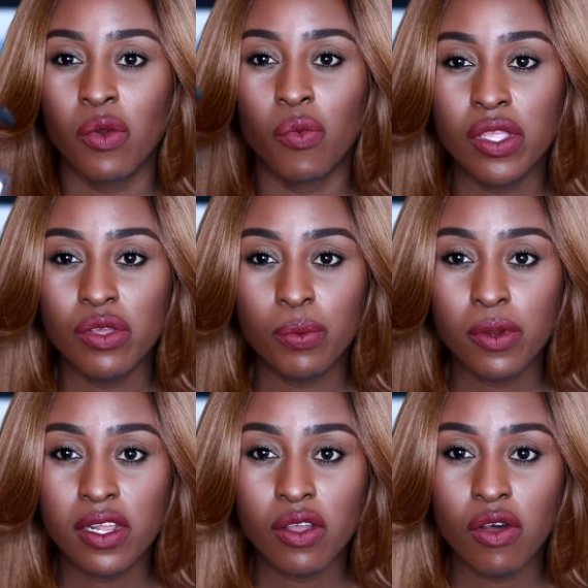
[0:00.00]
When you
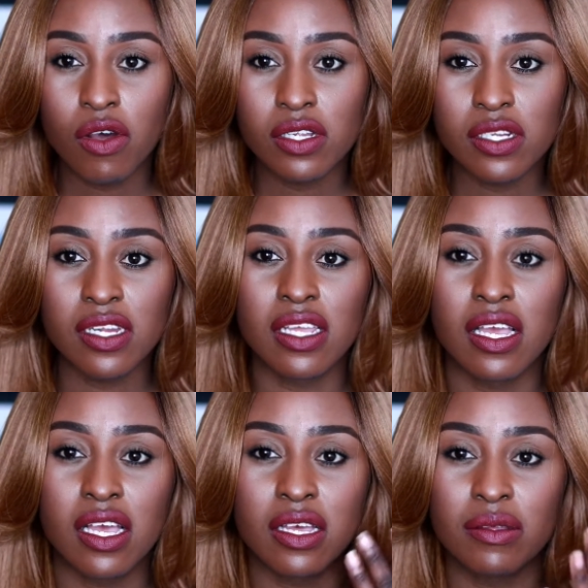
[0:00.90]
put it on
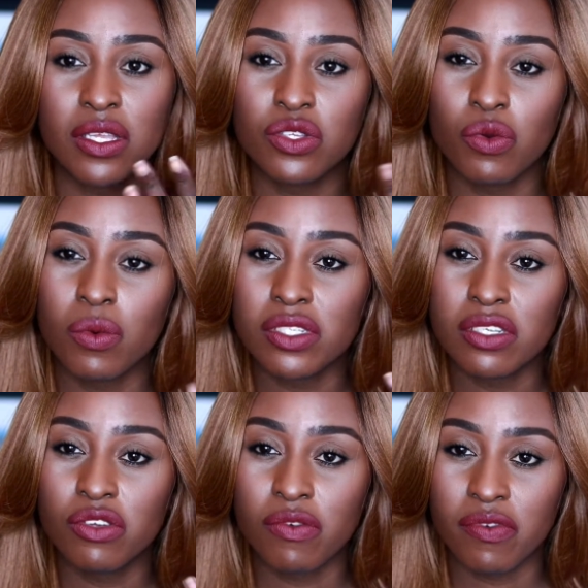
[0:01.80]
uh, and you're
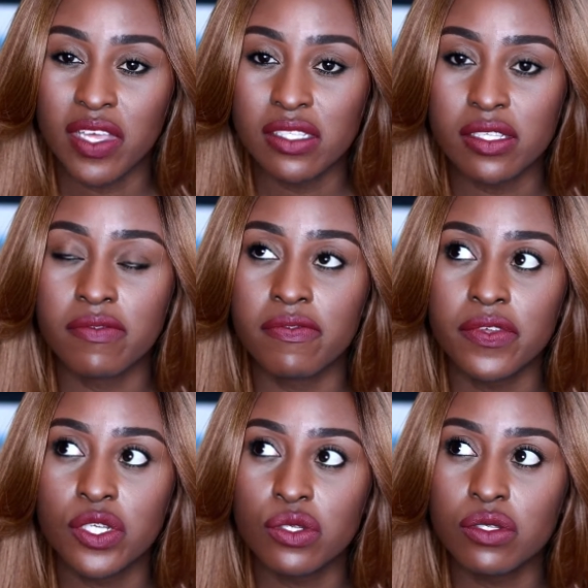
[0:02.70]
washing your face, it
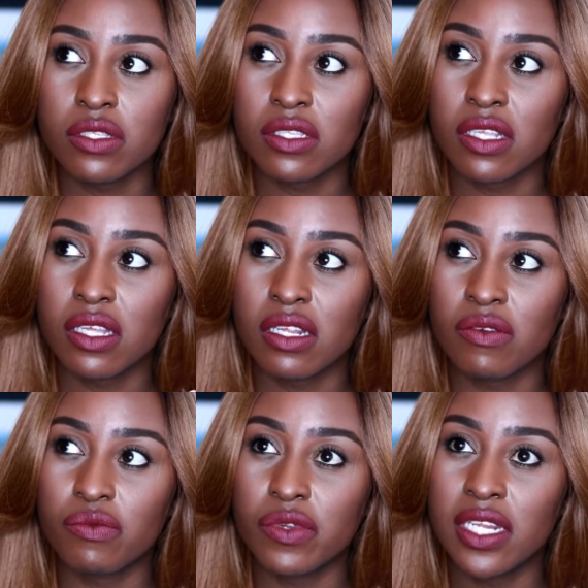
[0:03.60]
feels
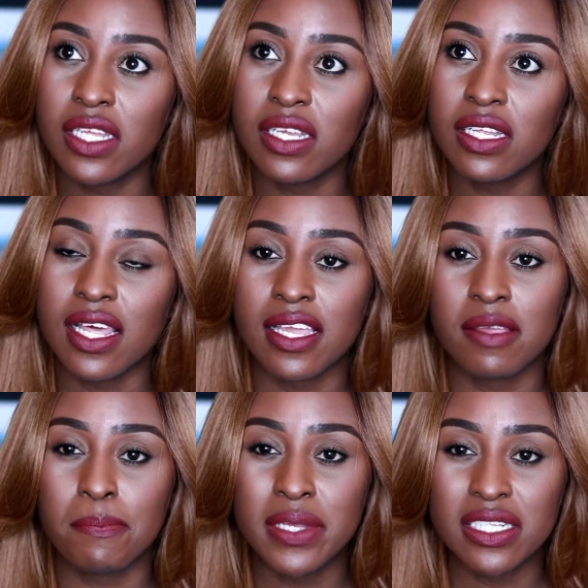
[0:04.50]
really
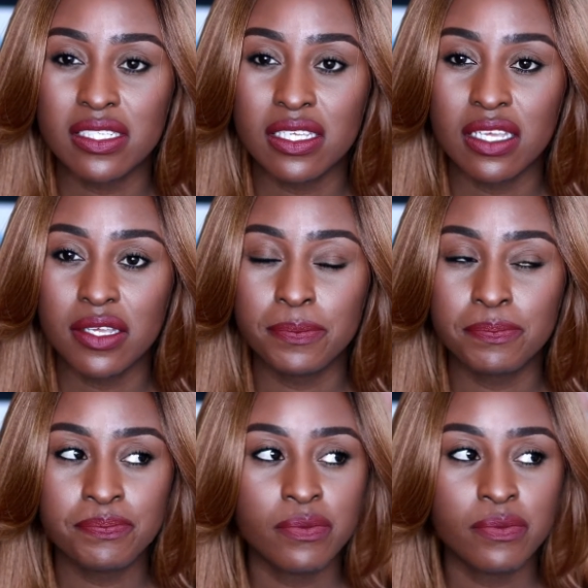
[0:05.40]
like minty